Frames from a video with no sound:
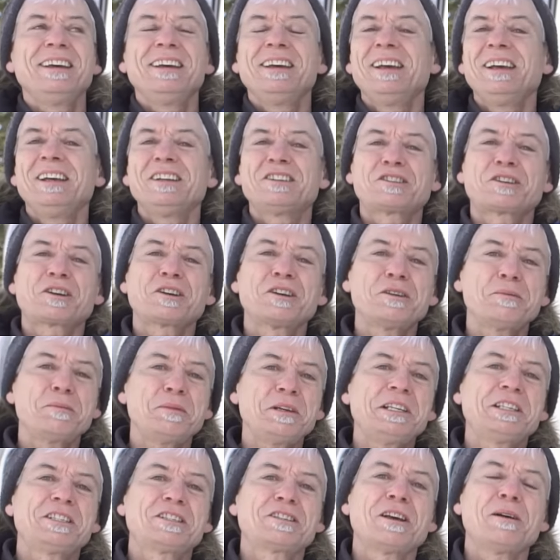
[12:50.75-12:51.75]
It's going to be
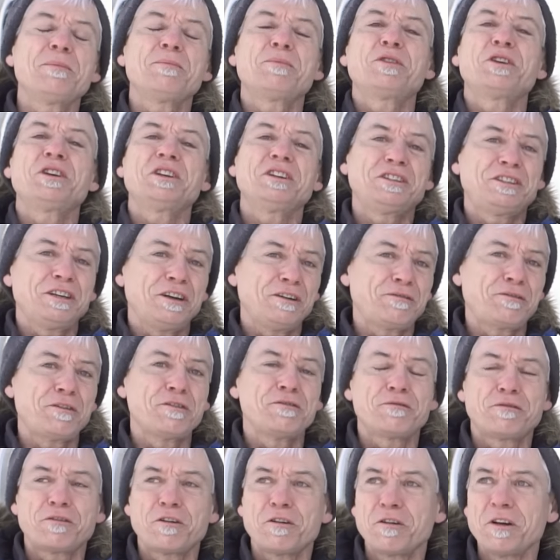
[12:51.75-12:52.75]
something different
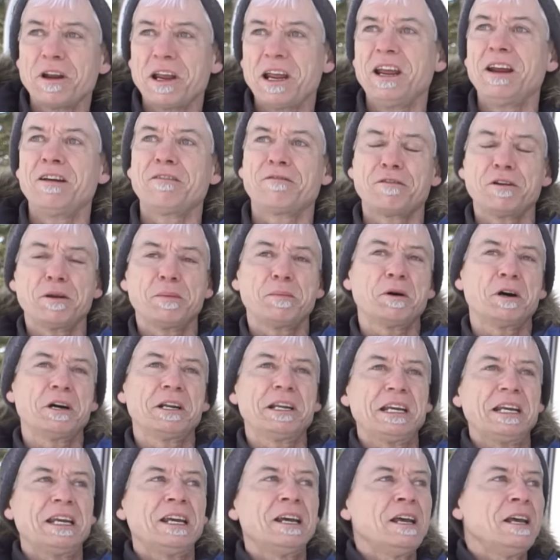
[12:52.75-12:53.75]
for
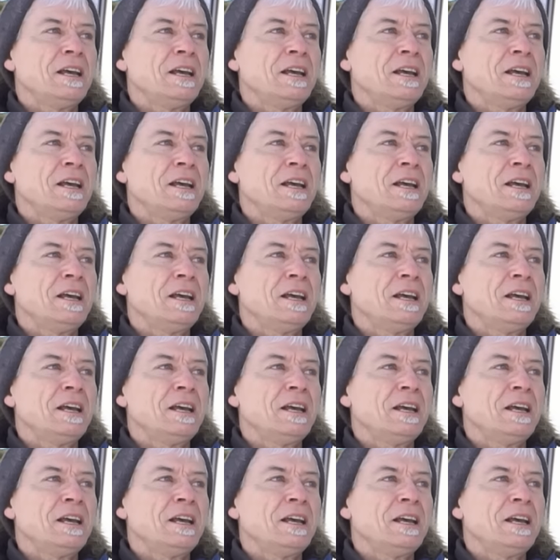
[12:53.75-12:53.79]
everybody.